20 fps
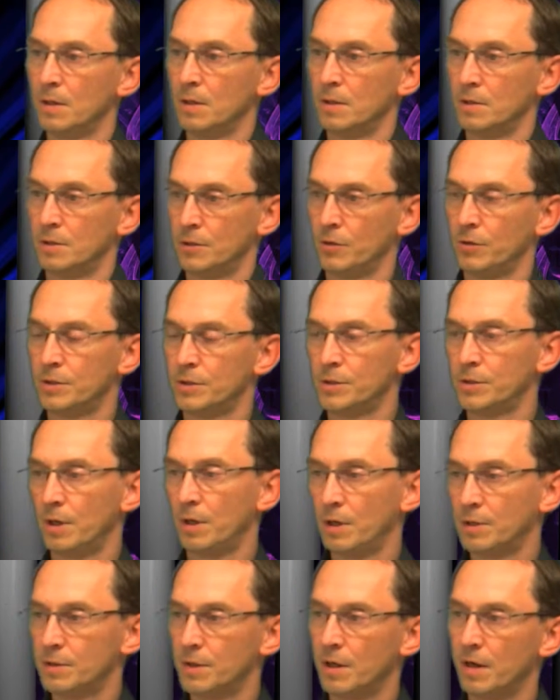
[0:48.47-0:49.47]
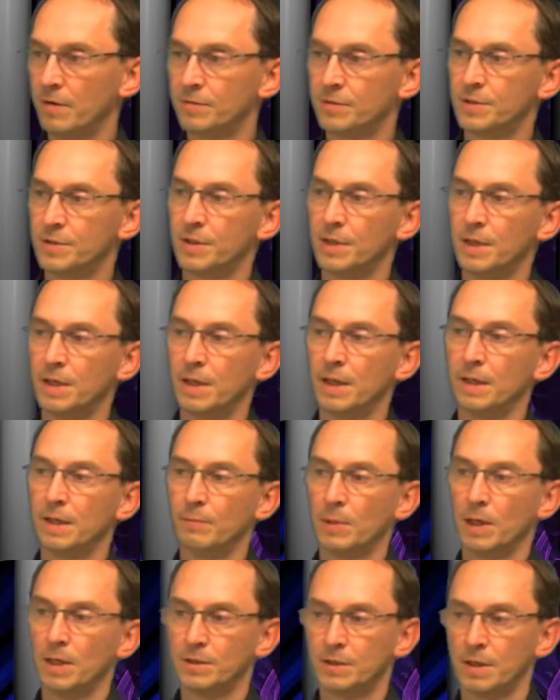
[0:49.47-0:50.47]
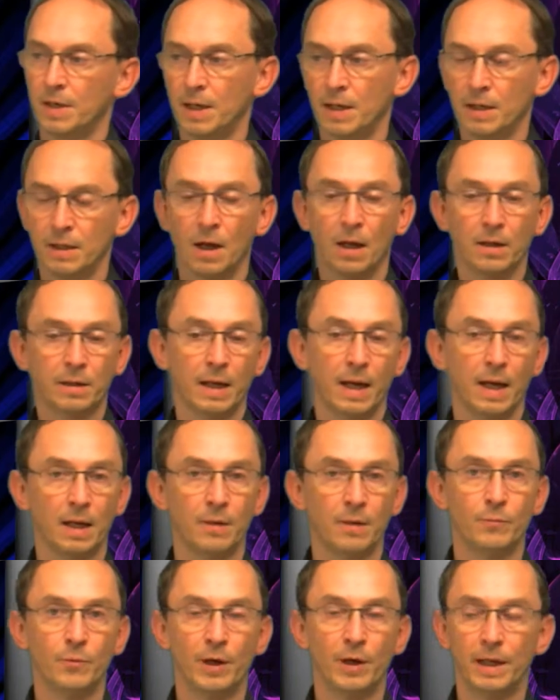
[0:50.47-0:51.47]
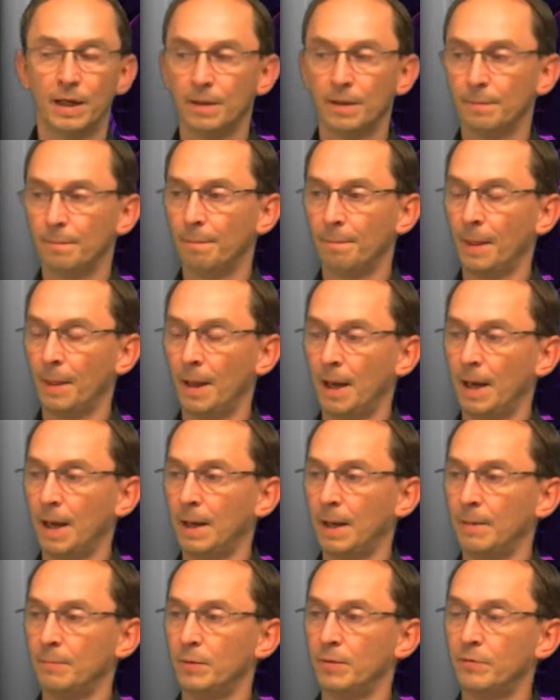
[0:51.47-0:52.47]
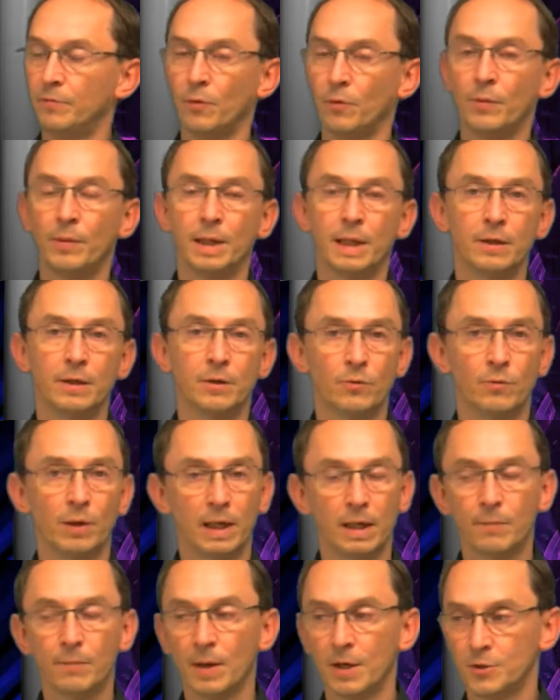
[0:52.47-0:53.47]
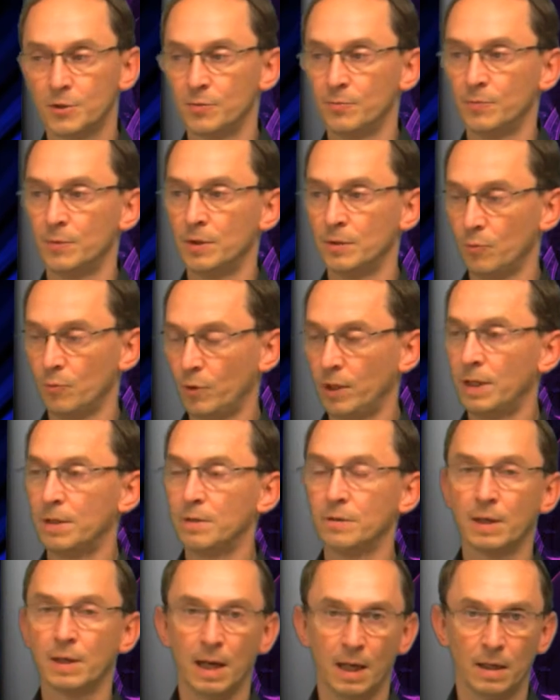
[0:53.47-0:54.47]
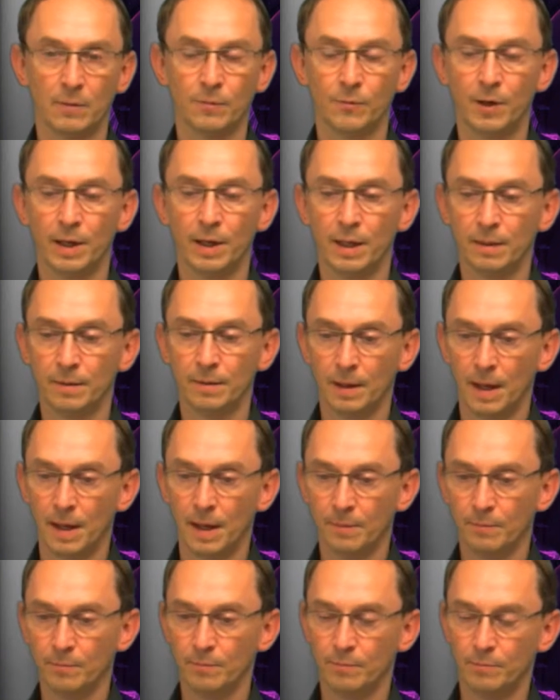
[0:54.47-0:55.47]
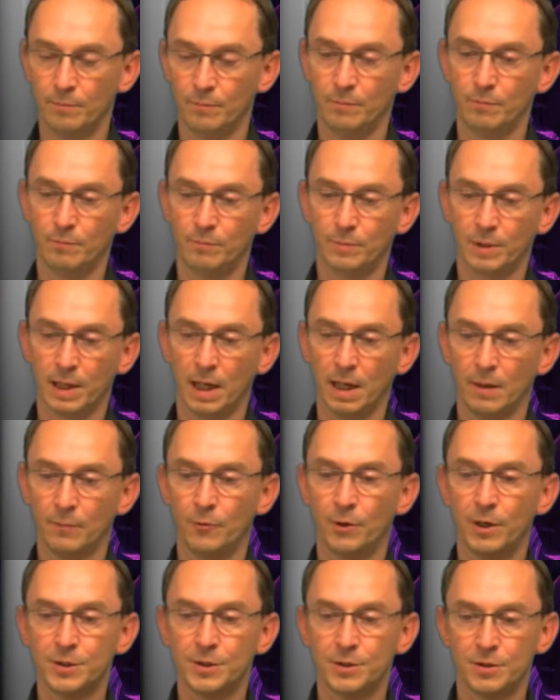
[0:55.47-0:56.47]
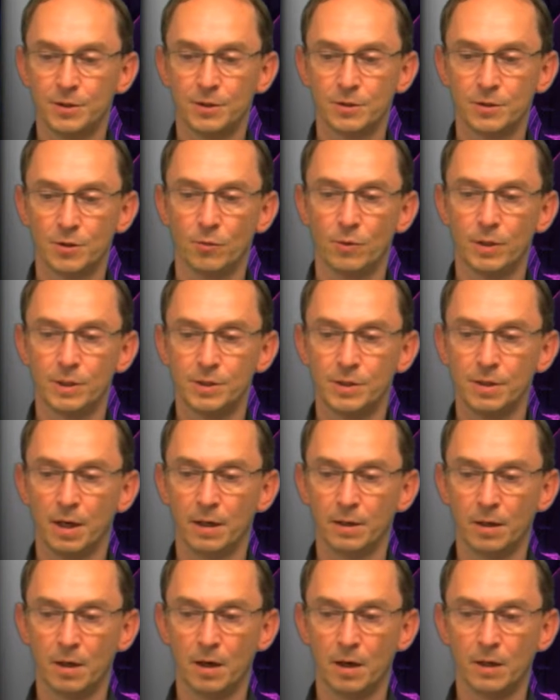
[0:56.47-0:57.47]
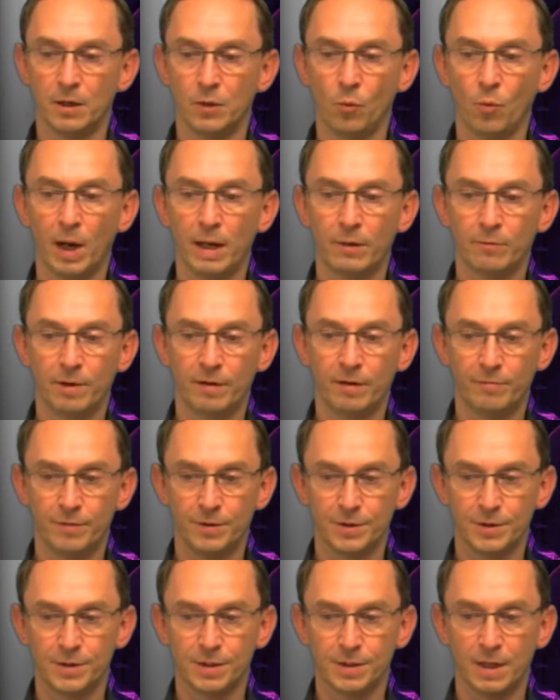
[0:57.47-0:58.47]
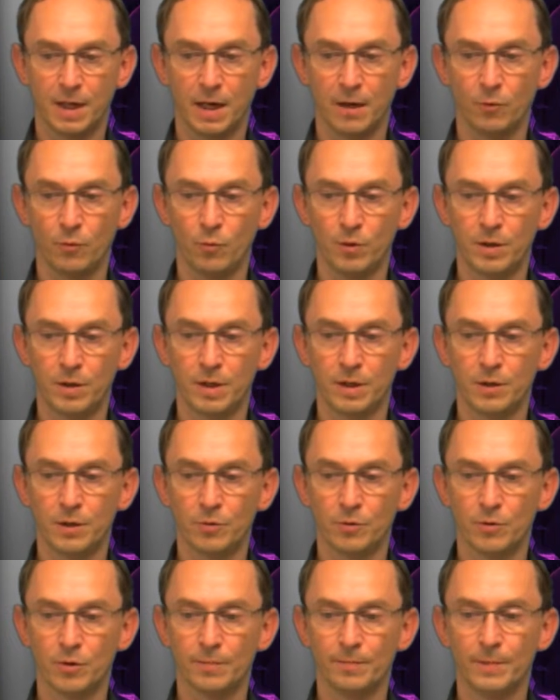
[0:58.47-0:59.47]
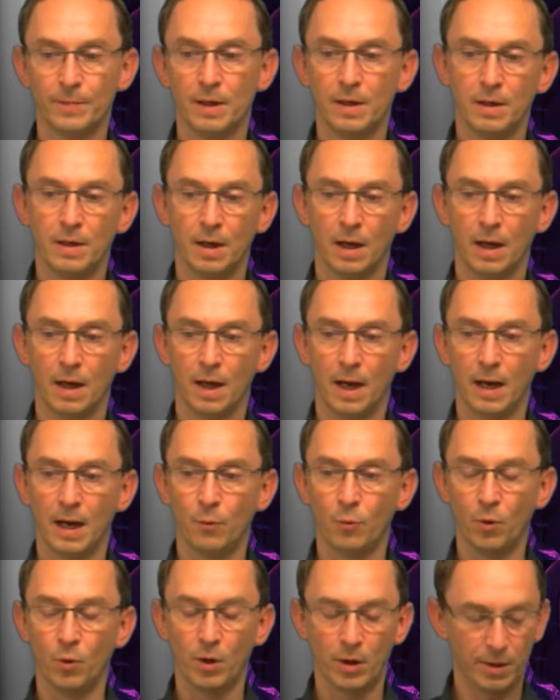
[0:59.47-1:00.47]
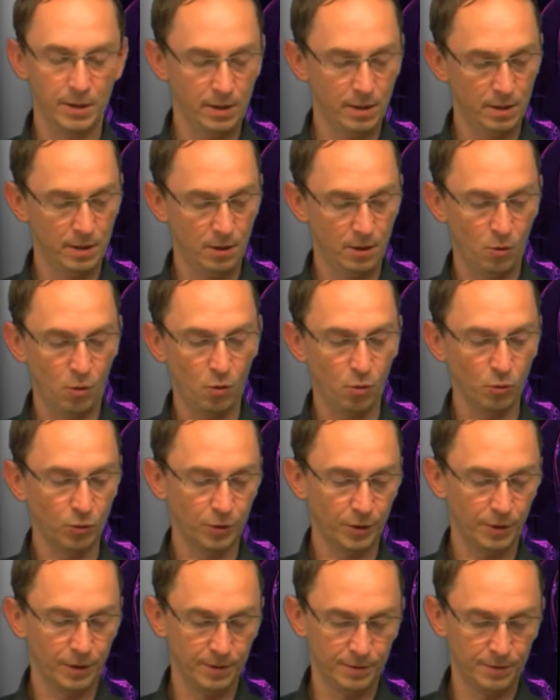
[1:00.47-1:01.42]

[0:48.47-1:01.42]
So it starts off seeing, uh, saying not calibrated. And before we can do any measurement, we need to calibrate it. And calibration is always done on the white reference tile within your I1 holder.